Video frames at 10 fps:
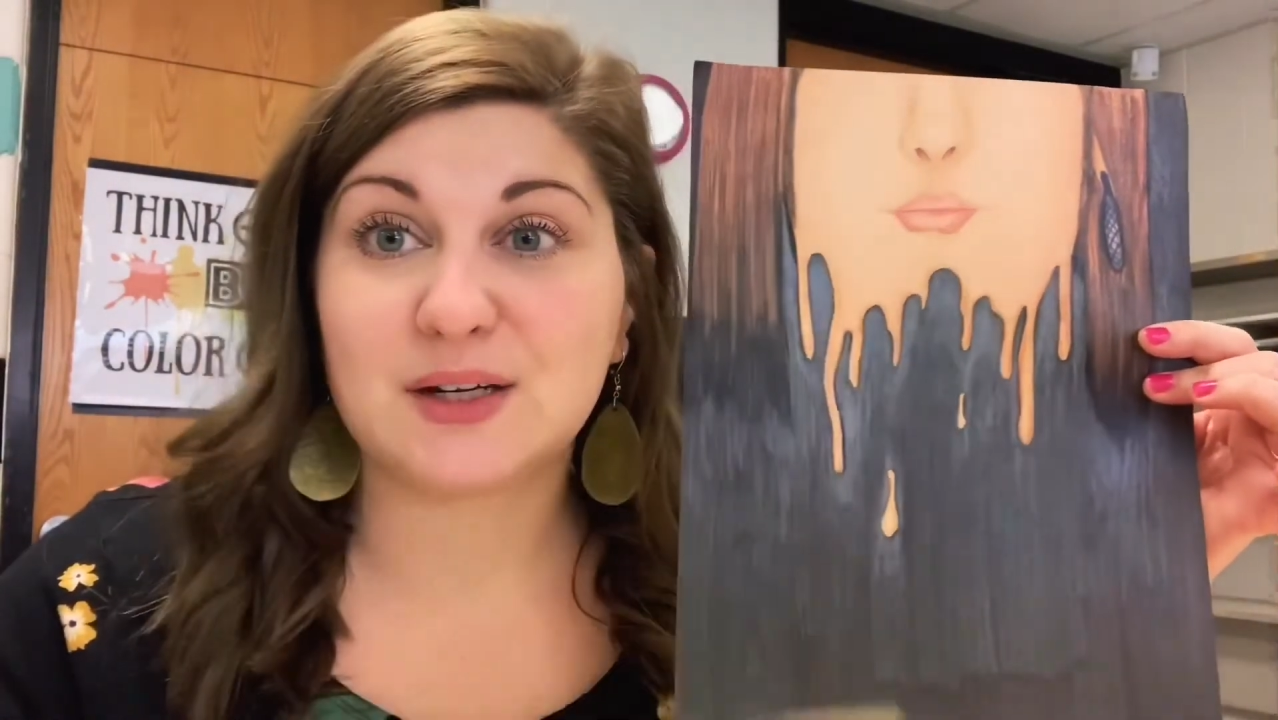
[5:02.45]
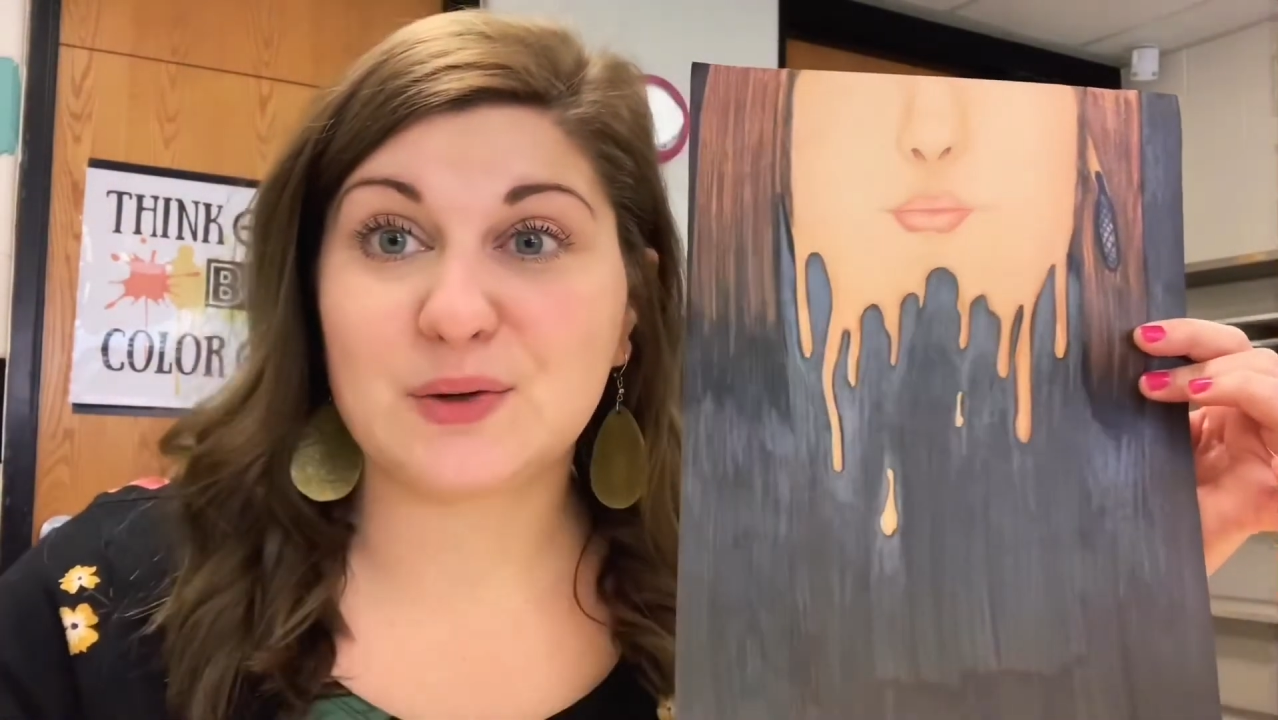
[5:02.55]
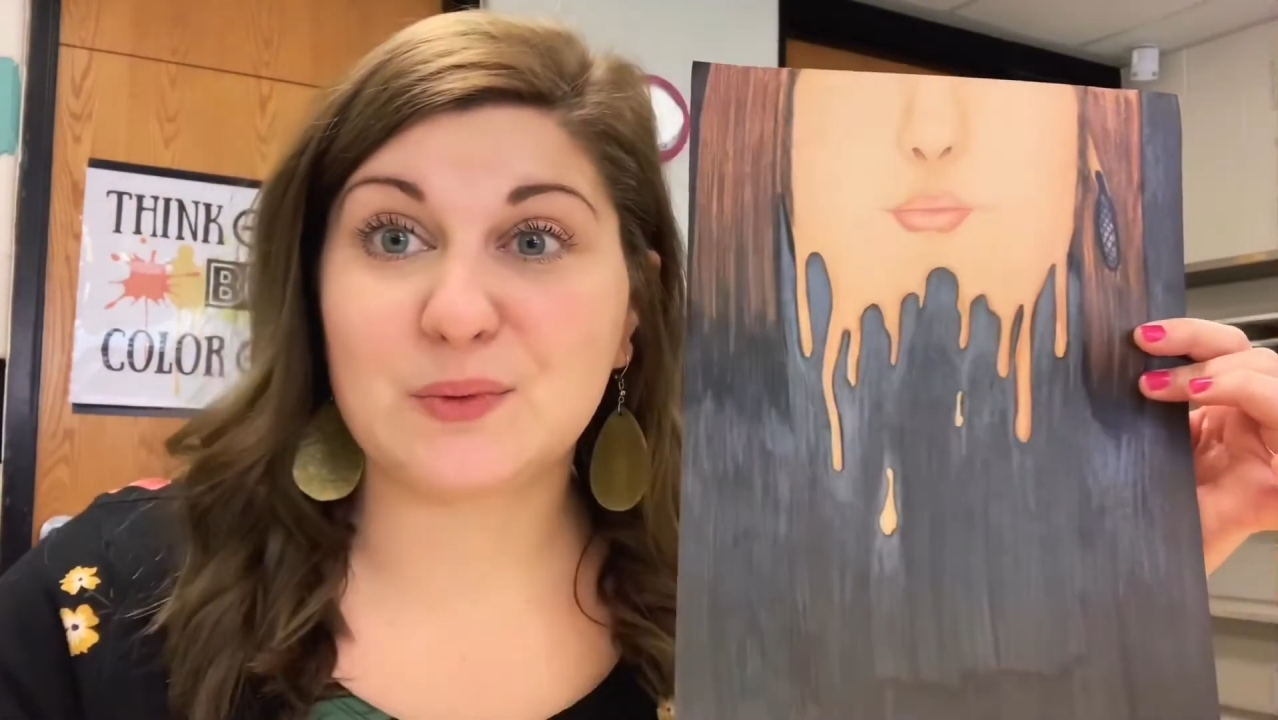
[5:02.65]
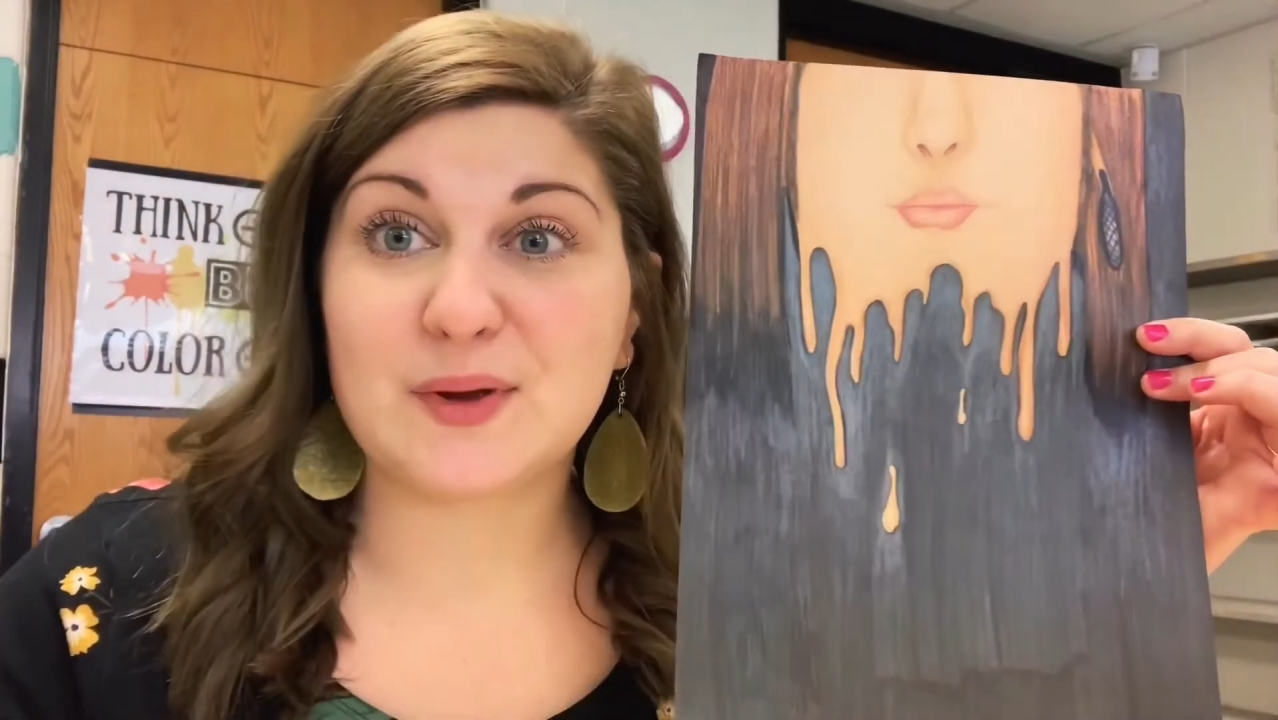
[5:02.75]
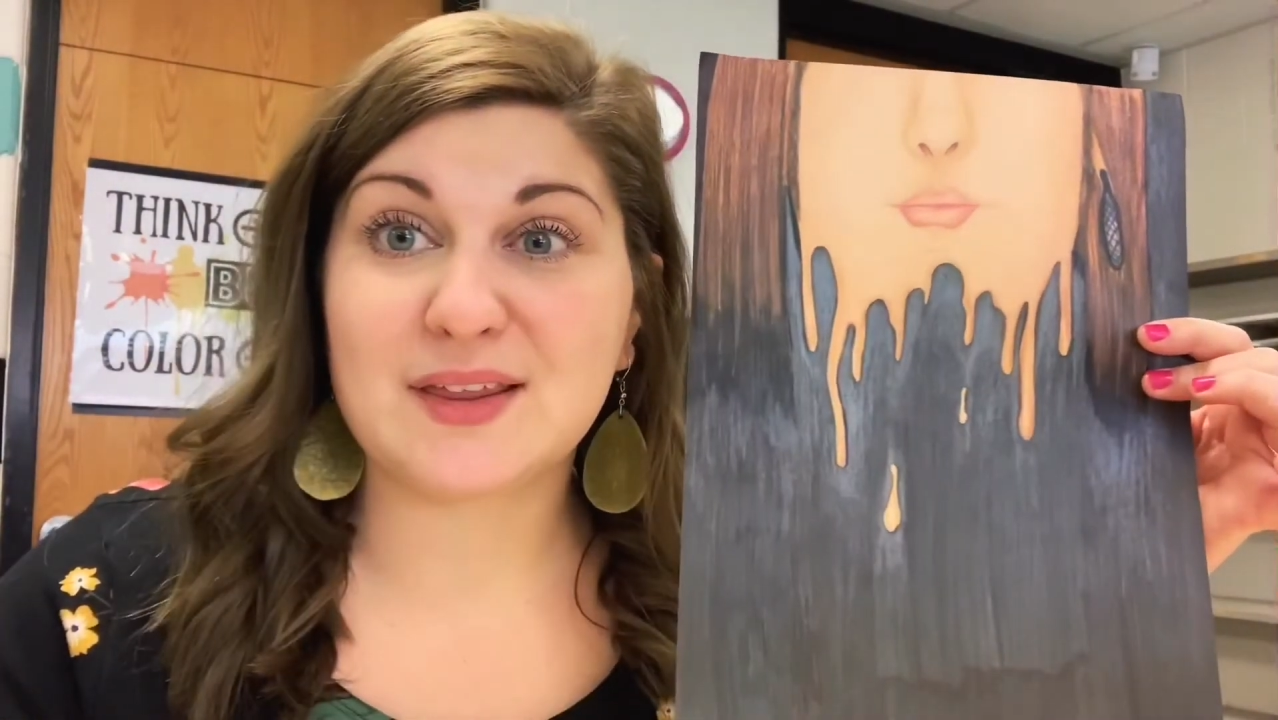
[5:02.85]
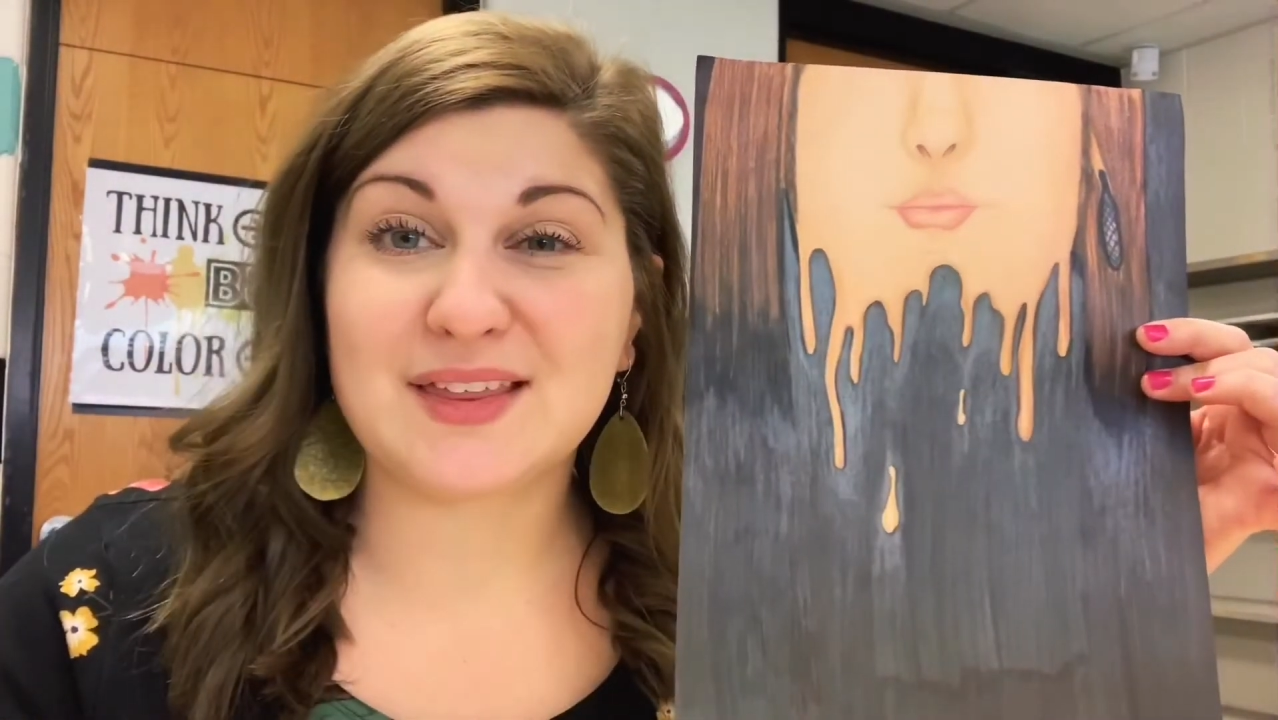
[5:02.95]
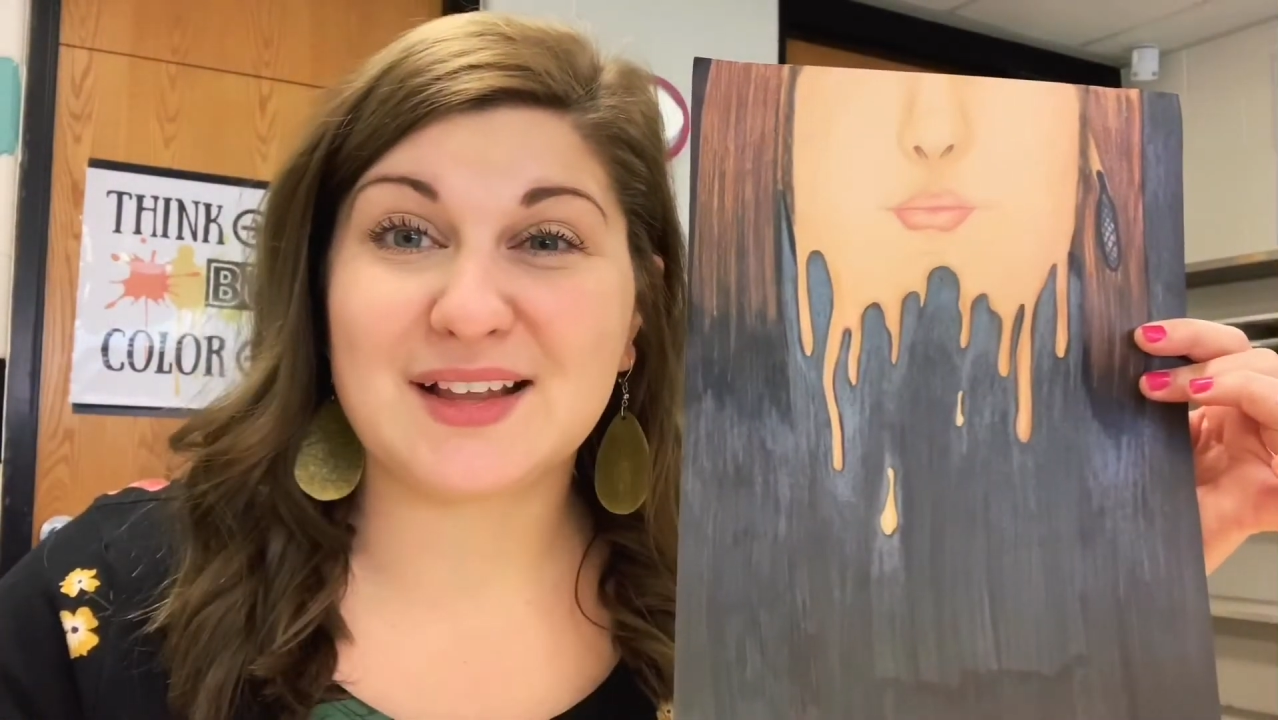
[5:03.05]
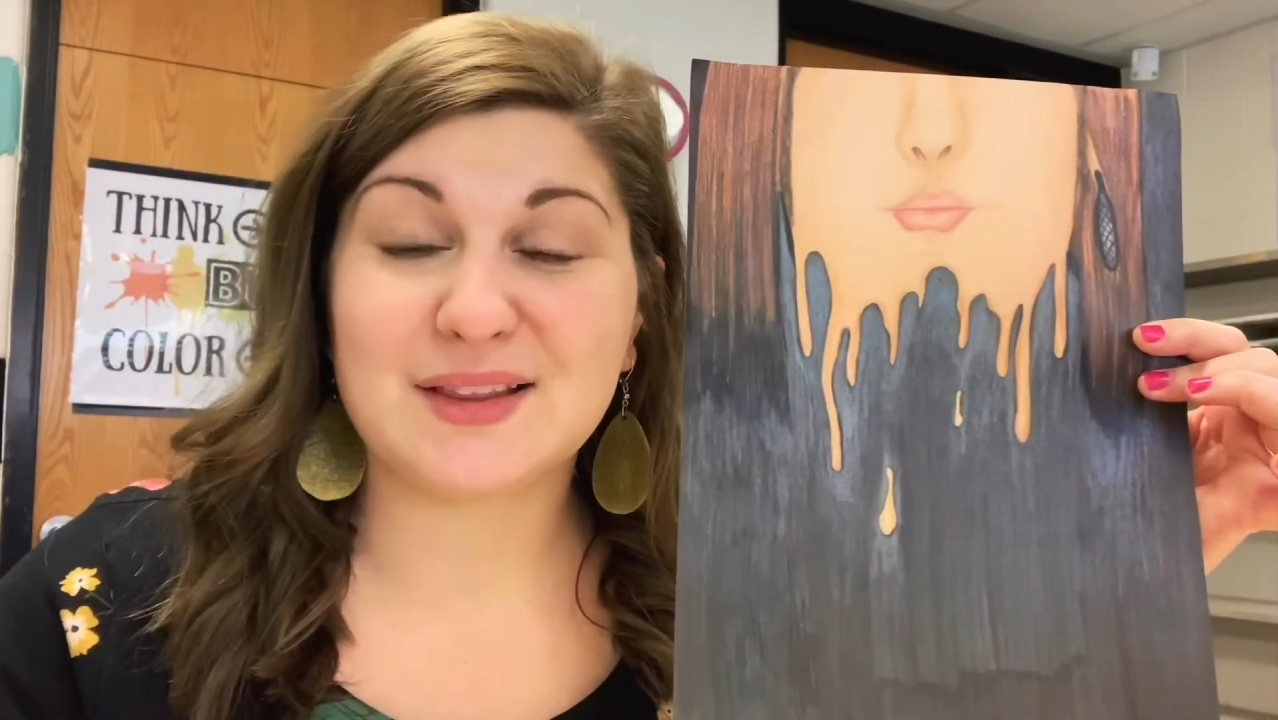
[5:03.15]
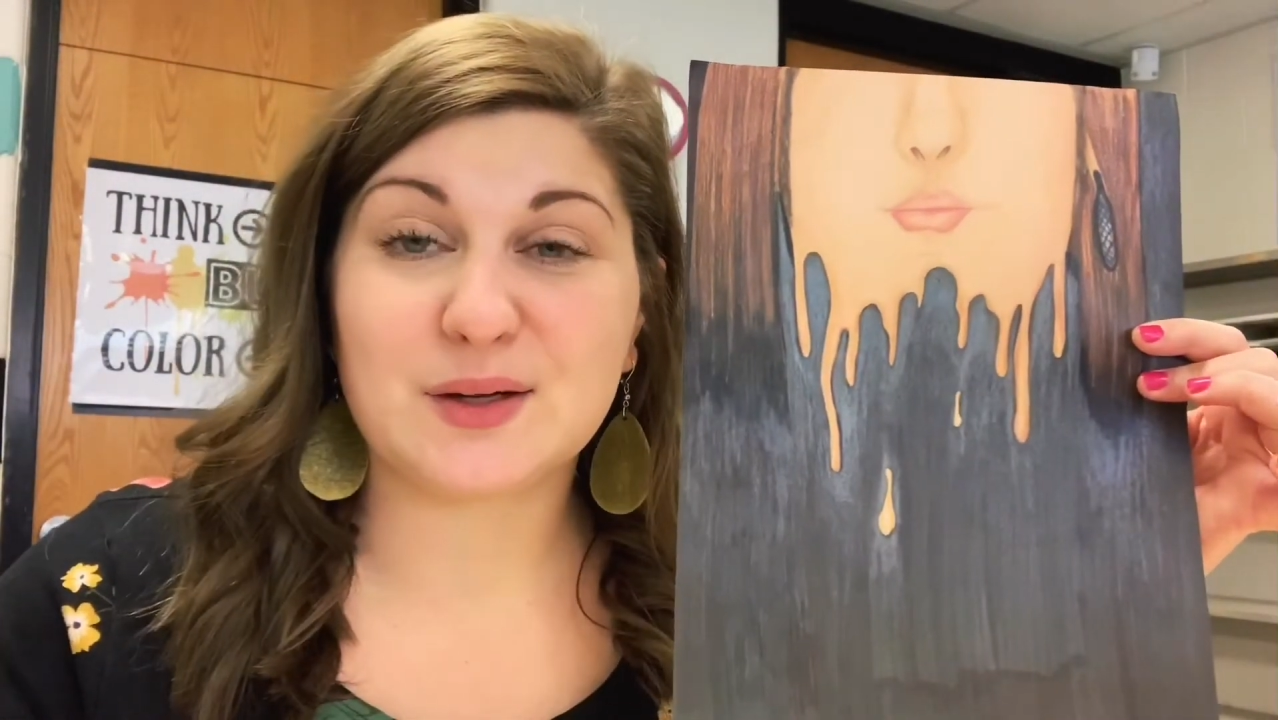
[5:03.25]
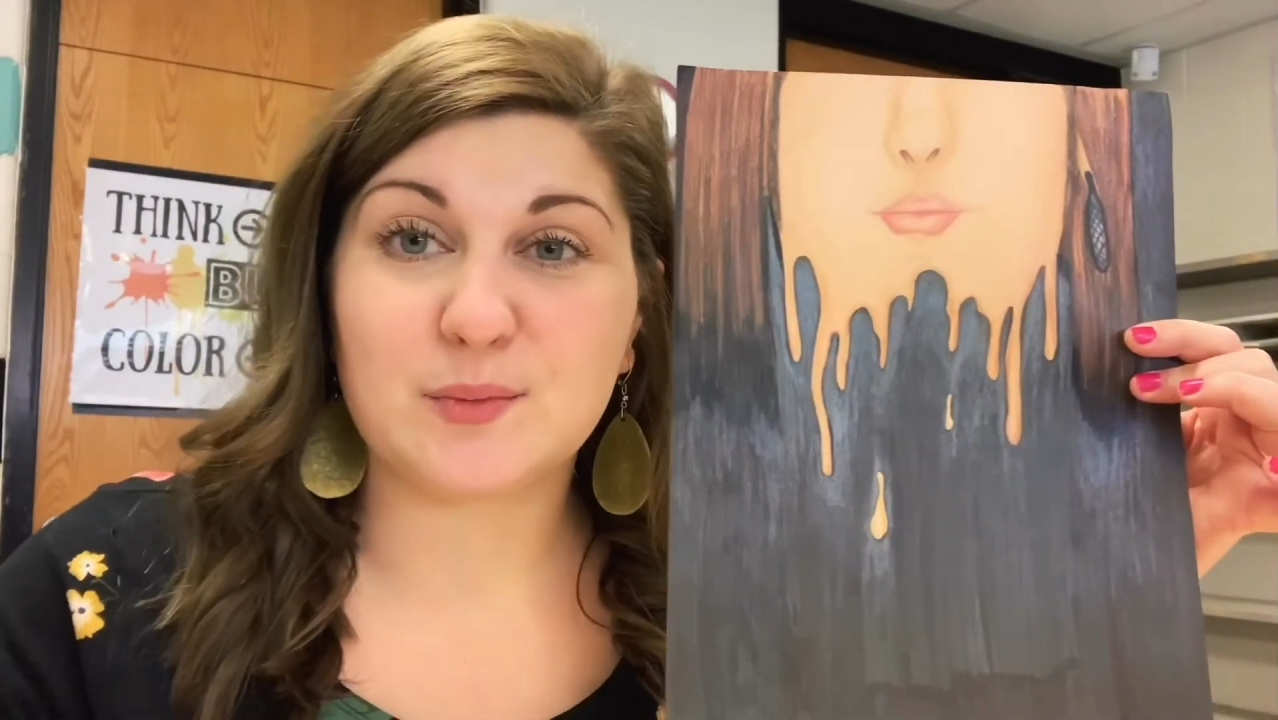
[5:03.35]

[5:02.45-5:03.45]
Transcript: with a little